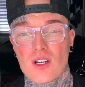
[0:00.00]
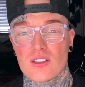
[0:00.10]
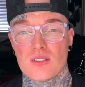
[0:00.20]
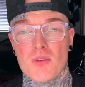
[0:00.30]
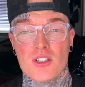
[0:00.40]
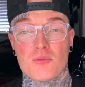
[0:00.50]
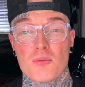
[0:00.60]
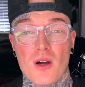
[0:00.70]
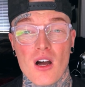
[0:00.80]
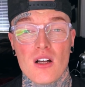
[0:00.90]

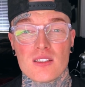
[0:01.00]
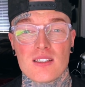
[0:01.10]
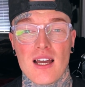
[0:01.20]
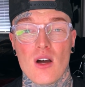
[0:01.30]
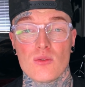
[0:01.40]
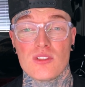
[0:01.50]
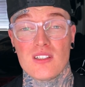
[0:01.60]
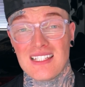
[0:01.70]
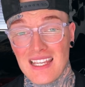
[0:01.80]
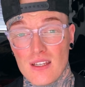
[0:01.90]
customizable parts that alter
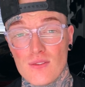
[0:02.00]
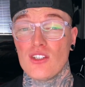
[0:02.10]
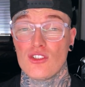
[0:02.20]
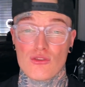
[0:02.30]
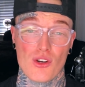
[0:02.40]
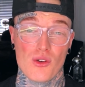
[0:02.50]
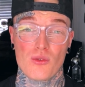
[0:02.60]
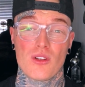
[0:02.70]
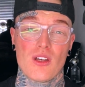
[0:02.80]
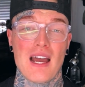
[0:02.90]
give,
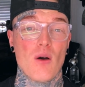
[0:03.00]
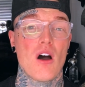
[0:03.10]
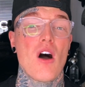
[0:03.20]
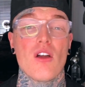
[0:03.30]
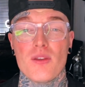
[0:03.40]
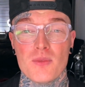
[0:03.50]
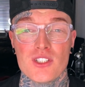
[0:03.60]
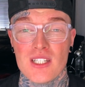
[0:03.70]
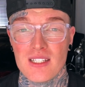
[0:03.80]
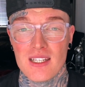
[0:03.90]
stroke, how hard the
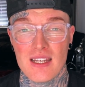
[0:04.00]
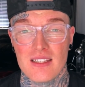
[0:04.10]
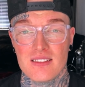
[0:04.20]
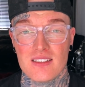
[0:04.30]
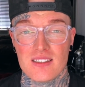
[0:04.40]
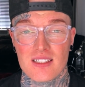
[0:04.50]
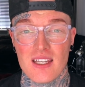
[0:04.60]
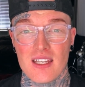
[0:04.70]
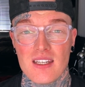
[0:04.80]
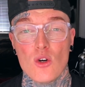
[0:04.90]
machine hits the
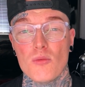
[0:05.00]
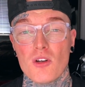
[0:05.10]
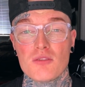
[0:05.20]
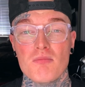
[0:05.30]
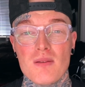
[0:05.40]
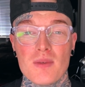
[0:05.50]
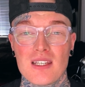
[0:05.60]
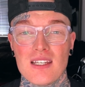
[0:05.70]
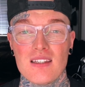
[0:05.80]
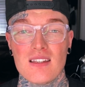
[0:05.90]
skin, almost
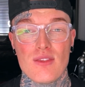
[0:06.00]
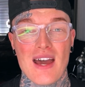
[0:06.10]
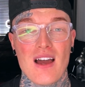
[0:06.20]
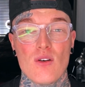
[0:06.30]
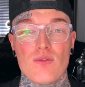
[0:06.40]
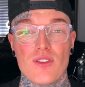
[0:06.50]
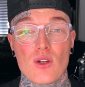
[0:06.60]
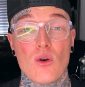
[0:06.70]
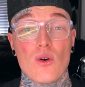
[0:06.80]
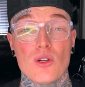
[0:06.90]
mimicking that of the
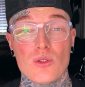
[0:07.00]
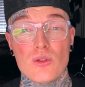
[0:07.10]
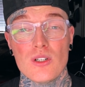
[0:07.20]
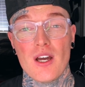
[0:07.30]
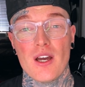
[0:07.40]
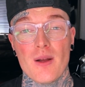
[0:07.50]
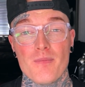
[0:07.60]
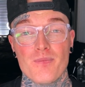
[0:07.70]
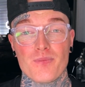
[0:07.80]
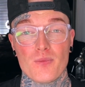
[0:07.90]
coil,
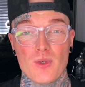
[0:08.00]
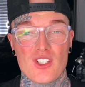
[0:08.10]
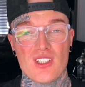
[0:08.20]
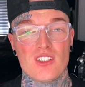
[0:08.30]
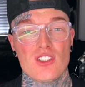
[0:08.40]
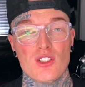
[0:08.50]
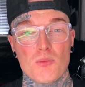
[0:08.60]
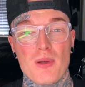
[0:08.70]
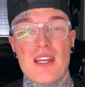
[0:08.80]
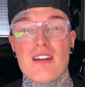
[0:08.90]
which is
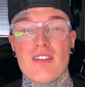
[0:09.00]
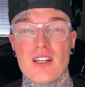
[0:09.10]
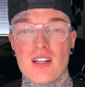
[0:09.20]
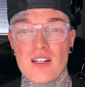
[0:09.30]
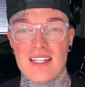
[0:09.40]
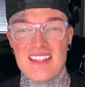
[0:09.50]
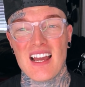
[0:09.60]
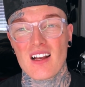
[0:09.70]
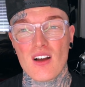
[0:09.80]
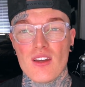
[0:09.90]
superior in
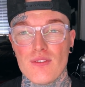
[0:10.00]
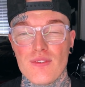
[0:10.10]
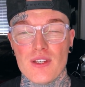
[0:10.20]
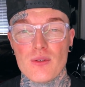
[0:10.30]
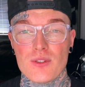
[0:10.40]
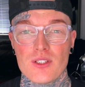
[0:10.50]
that kind of field.